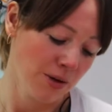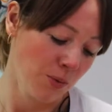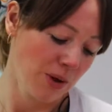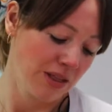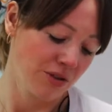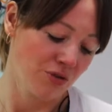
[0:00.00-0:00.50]

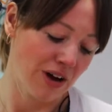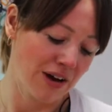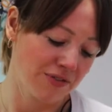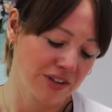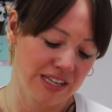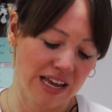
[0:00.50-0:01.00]
with
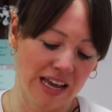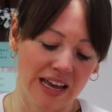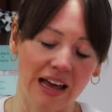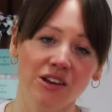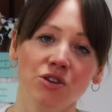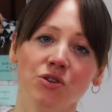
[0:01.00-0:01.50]
gravity,
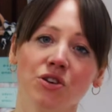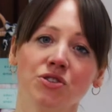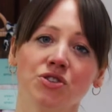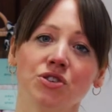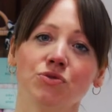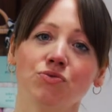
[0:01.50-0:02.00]
and you can
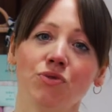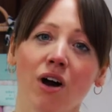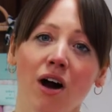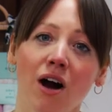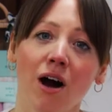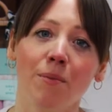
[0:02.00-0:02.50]
just
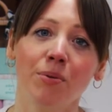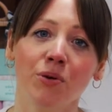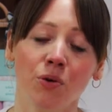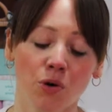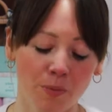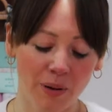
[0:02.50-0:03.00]
rub
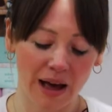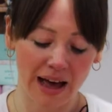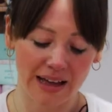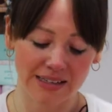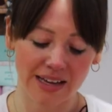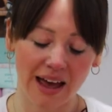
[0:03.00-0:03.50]
or
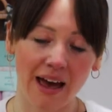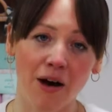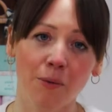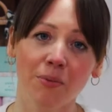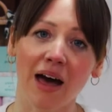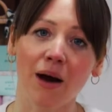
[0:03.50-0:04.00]
pat to
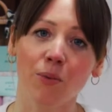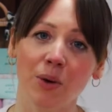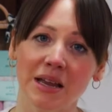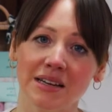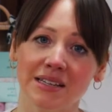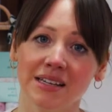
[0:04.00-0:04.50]
help that
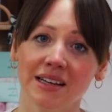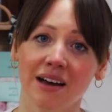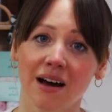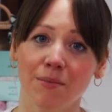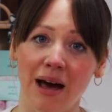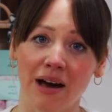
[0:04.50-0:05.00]
wind
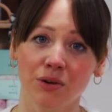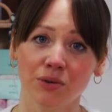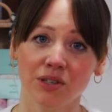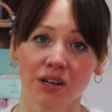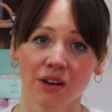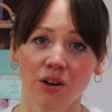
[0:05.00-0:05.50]
come
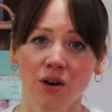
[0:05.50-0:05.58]
out.